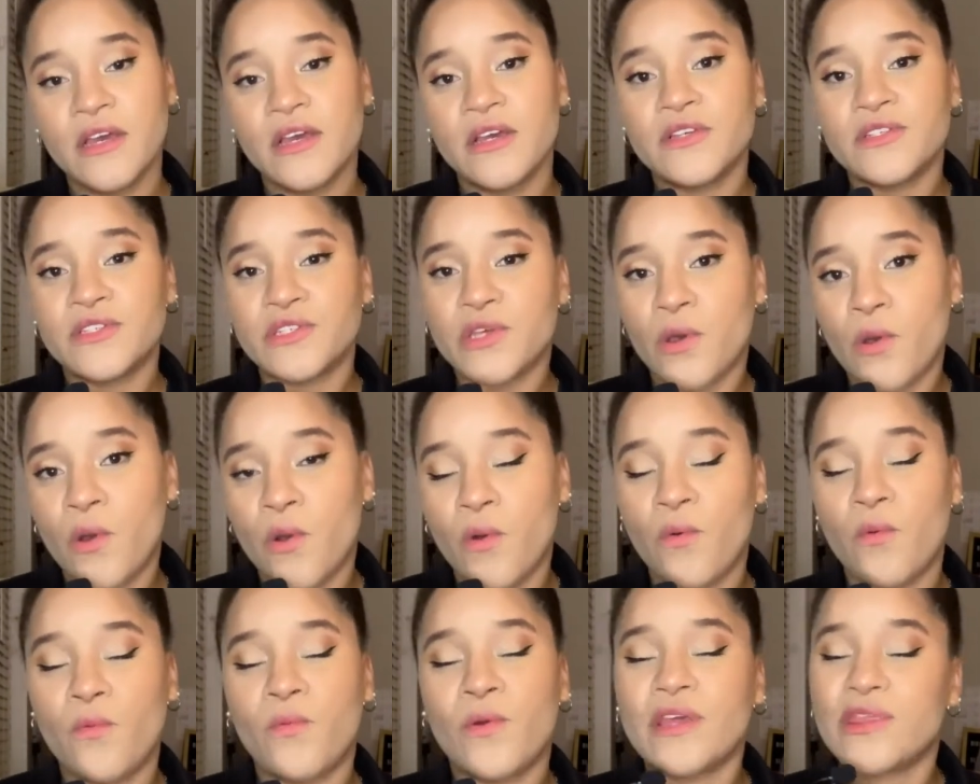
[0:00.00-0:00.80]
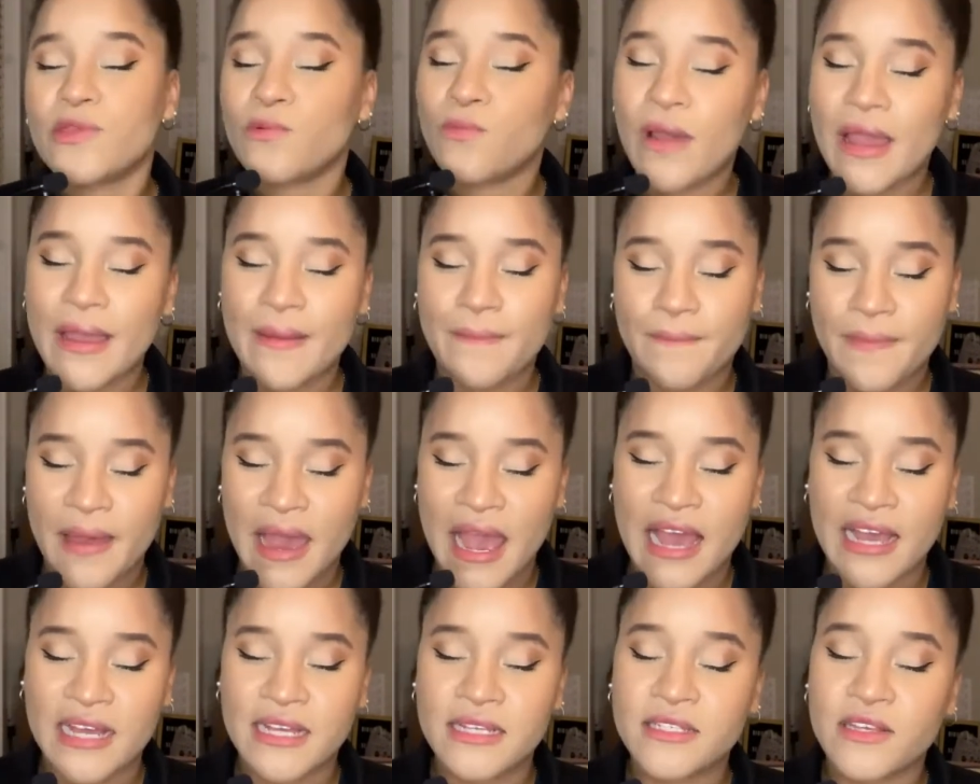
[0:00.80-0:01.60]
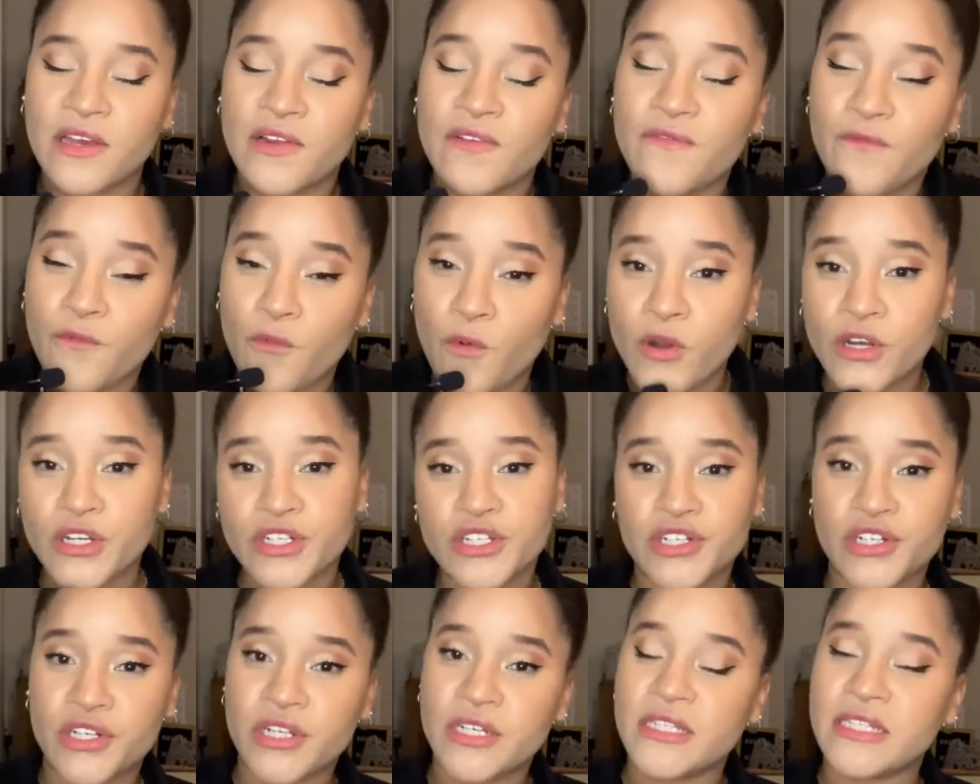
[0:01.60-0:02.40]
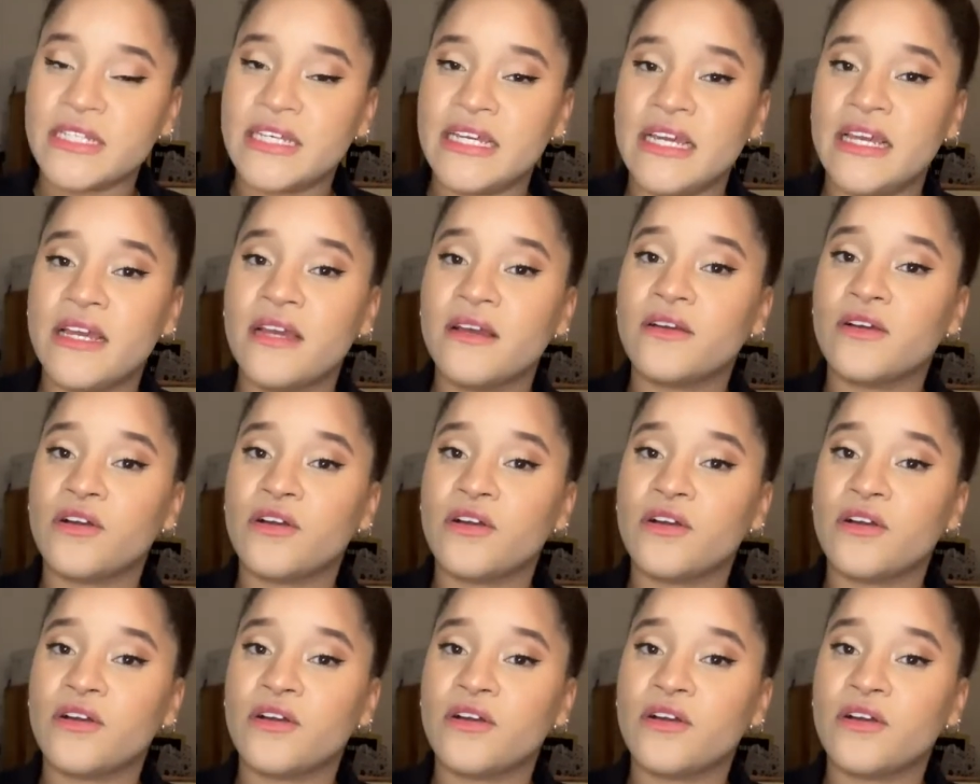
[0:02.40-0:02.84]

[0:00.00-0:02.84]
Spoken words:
So with white bags, unfortunately,